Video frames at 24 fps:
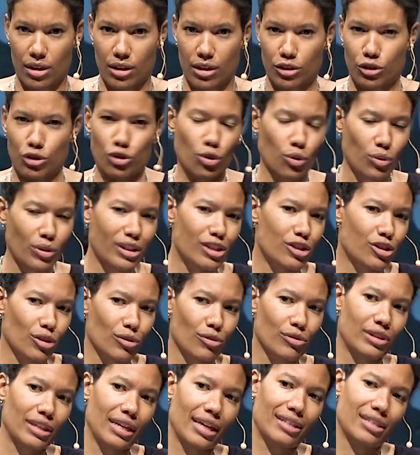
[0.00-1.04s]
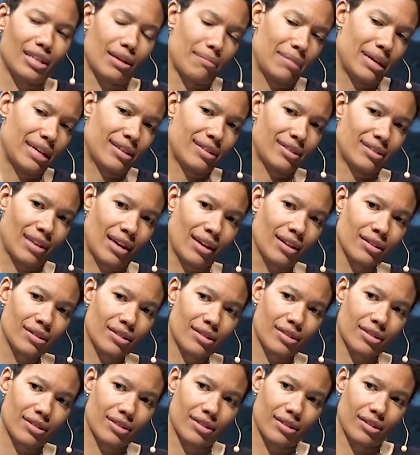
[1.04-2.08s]
There's only certain things that make sense
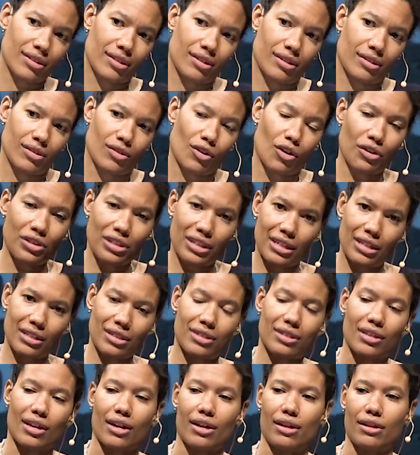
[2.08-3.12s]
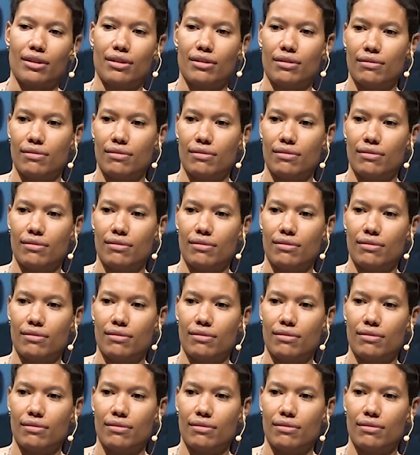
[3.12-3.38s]
on the inside.